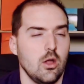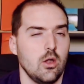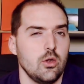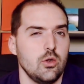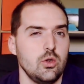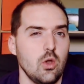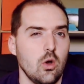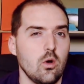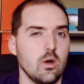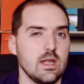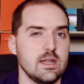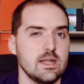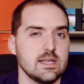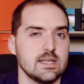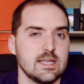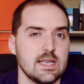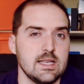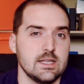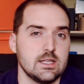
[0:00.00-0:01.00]
not in the
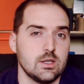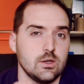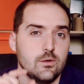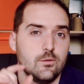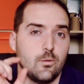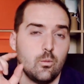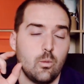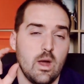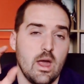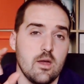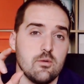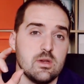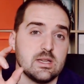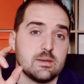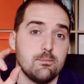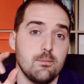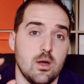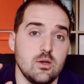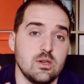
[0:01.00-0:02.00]
sense of where
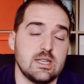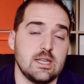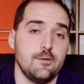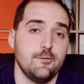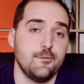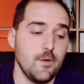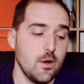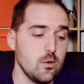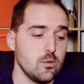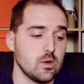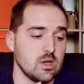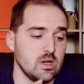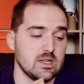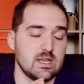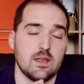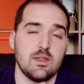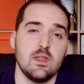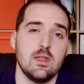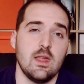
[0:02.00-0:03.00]
it's most in focus.
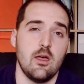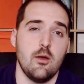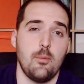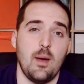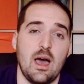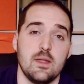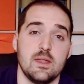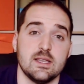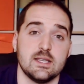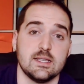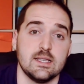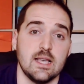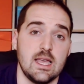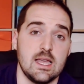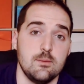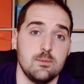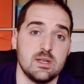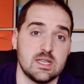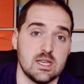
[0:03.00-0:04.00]
I think they're about the
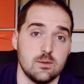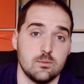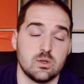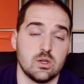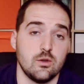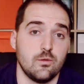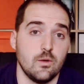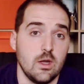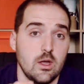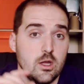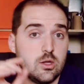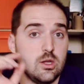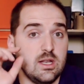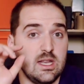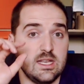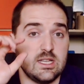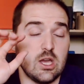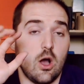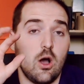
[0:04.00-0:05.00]
same in terms of you
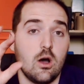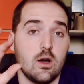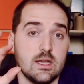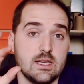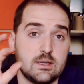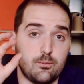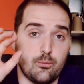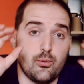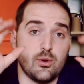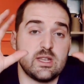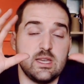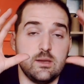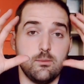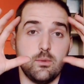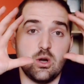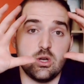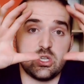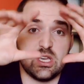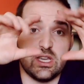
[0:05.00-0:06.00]
need your eyes pretty
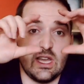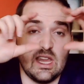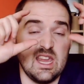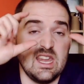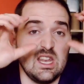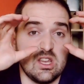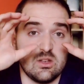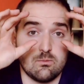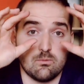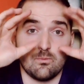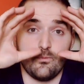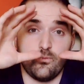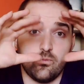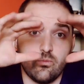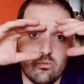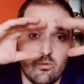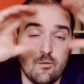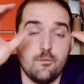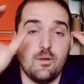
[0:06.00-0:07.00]
much in a
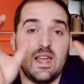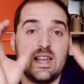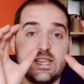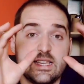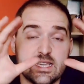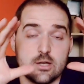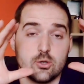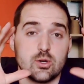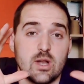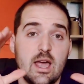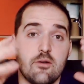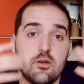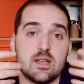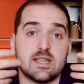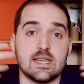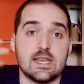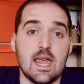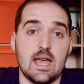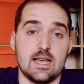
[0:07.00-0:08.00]
fairly central area
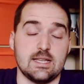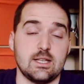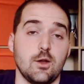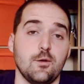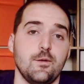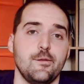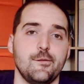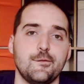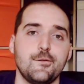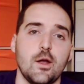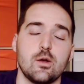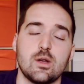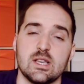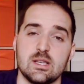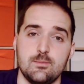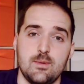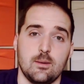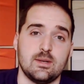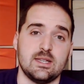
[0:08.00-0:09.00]
to get stuff in
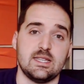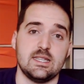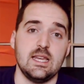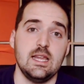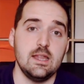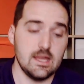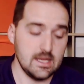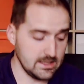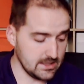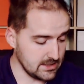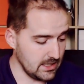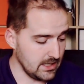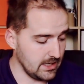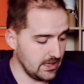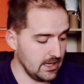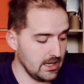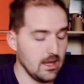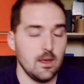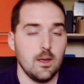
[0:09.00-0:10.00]
focus and be able to see things
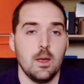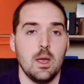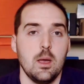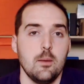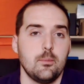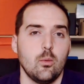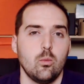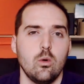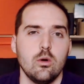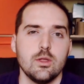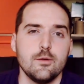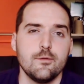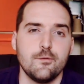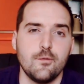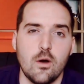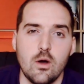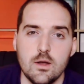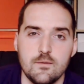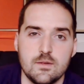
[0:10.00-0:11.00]
clearly. But what the
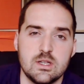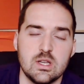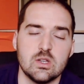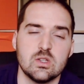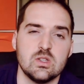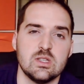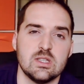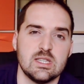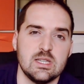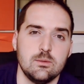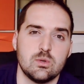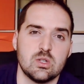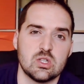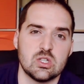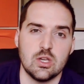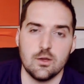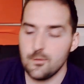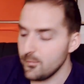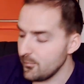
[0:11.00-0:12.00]
Vive doesn't seem to
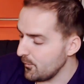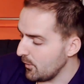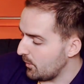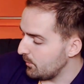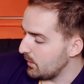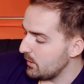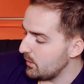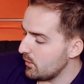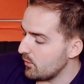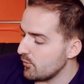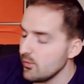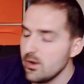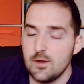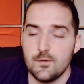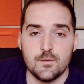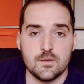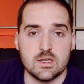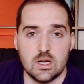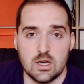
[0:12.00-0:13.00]
suffer from that the
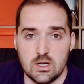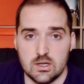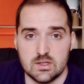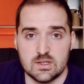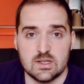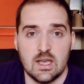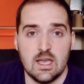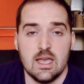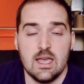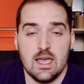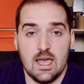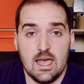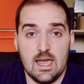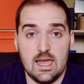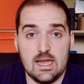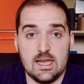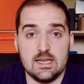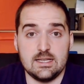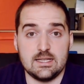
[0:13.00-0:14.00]
Rift does
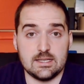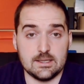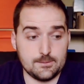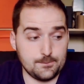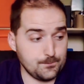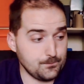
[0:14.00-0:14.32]
is